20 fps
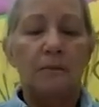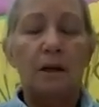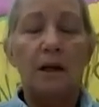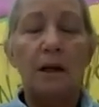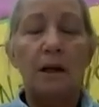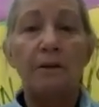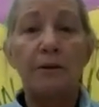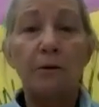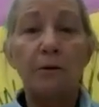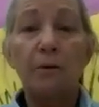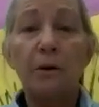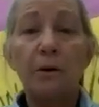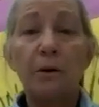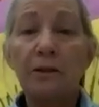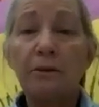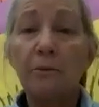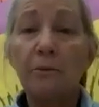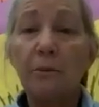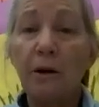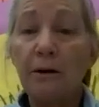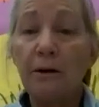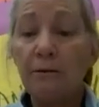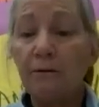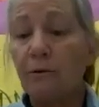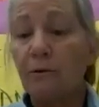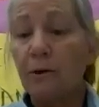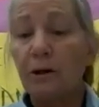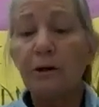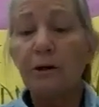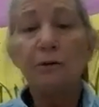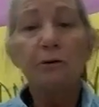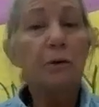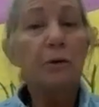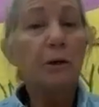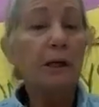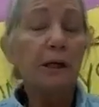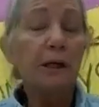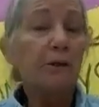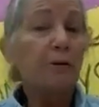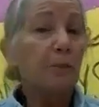And then we'll get them ready for you, and you
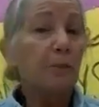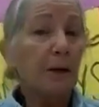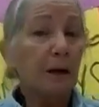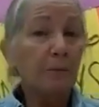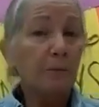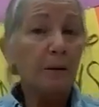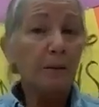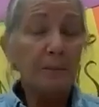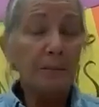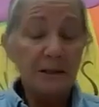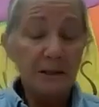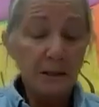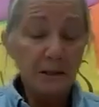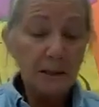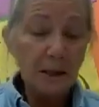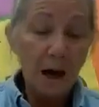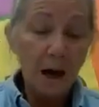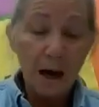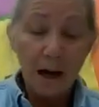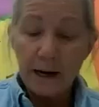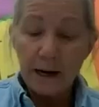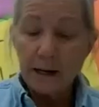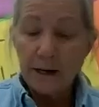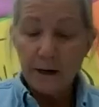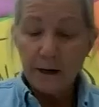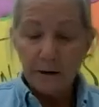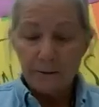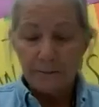can either pick them up inside